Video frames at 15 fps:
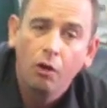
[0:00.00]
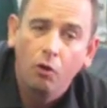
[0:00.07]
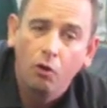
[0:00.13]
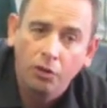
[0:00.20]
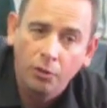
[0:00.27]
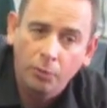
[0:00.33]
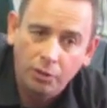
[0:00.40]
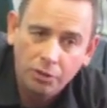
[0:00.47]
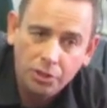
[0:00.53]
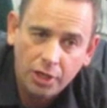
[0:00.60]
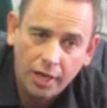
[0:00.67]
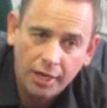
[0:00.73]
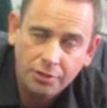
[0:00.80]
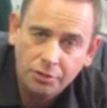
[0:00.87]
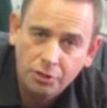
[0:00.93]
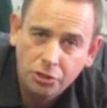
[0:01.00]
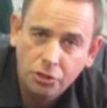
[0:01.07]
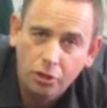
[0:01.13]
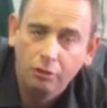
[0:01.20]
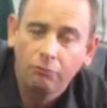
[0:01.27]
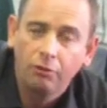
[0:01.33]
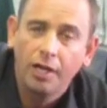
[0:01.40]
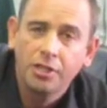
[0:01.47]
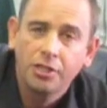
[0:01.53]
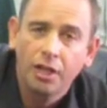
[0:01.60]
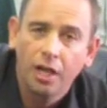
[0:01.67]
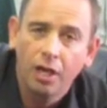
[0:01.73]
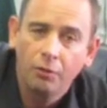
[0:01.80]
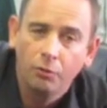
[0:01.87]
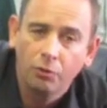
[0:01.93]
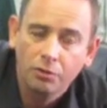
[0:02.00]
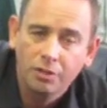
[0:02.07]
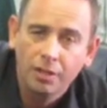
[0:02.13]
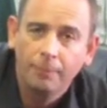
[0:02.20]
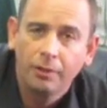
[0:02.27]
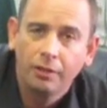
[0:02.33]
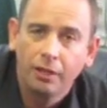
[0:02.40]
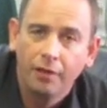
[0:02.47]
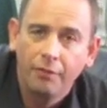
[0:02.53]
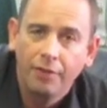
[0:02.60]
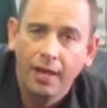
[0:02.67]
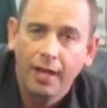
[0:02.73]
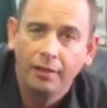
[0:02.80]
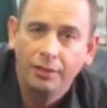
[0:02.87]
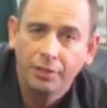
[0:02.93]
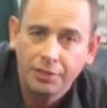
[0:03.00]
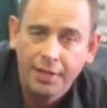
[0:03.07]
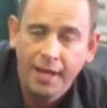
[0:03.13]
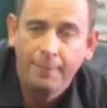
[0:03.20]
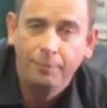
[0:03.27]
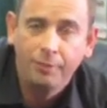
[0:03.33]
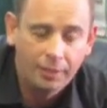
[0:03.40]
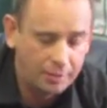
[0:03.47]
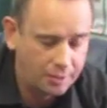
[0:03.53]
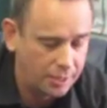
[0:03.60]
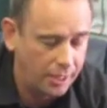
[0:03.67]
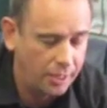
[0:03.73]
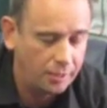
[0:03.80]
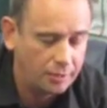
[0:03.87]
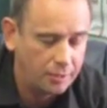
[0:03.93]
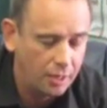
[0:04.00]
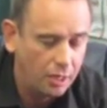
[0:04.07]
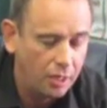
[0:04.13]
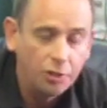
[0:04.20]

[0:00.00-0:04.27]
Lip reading: or you want to change the shock ratio, or something like that, and the dampening settings,